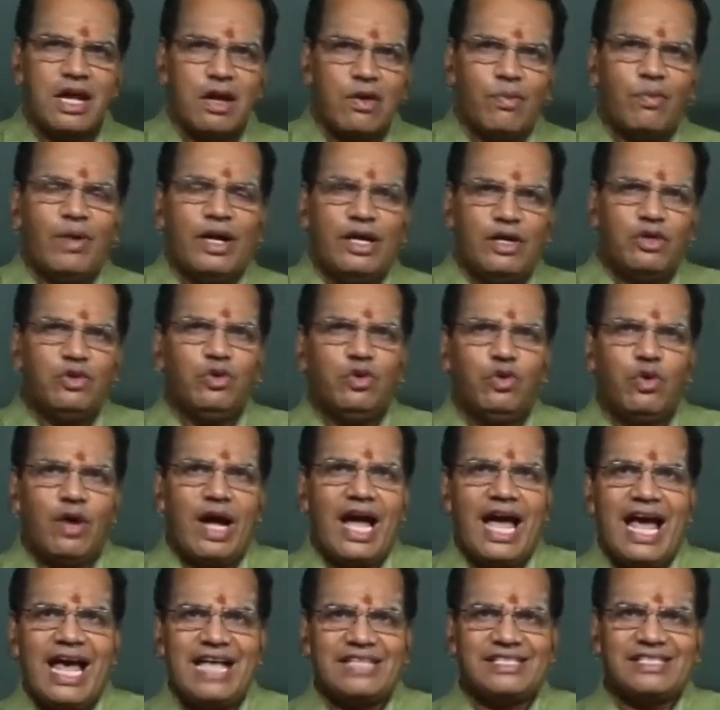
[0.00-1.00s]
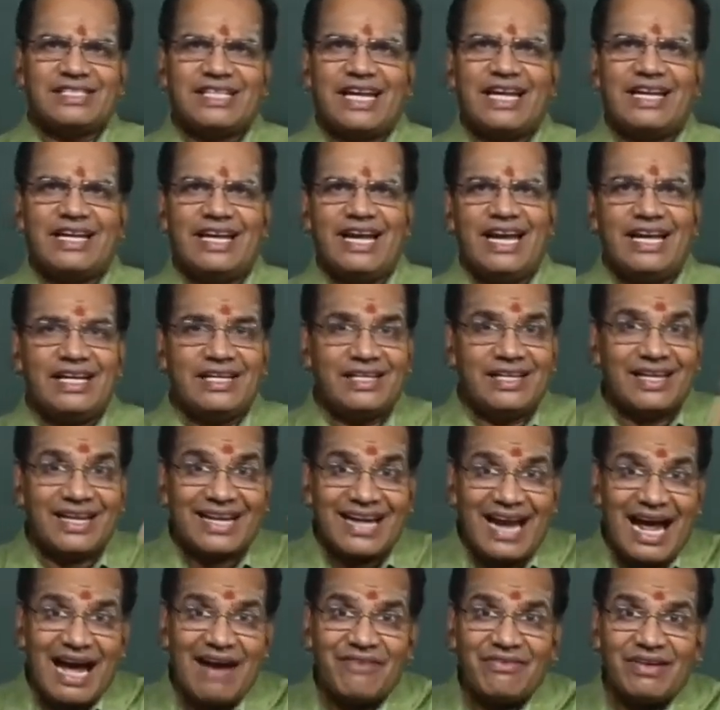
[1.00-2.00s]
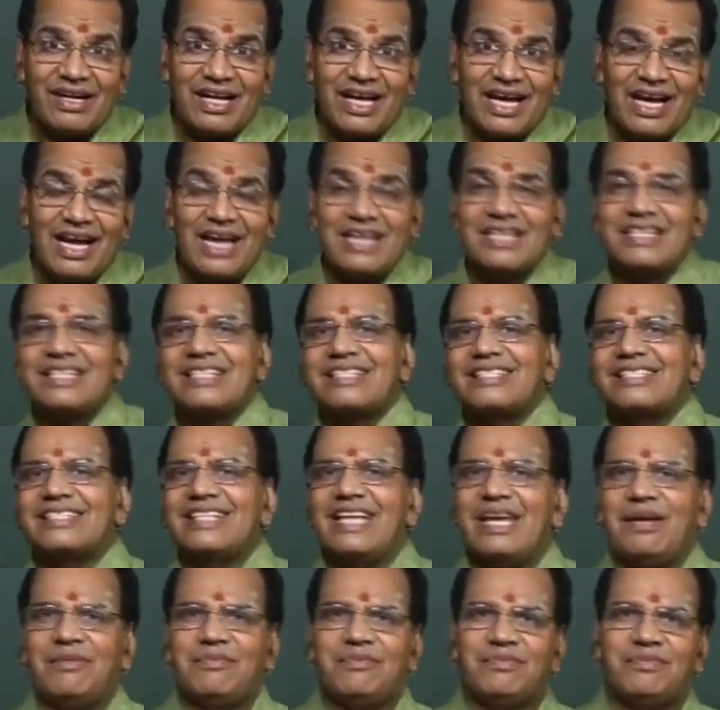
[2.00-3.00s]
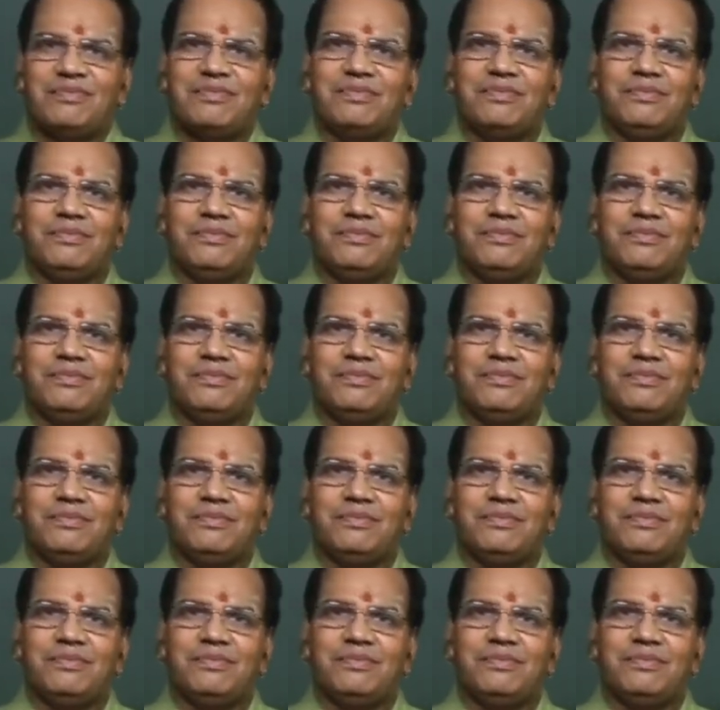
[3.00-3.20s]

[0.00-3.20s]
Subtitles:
One who has 10 head, Ravanaha is his name.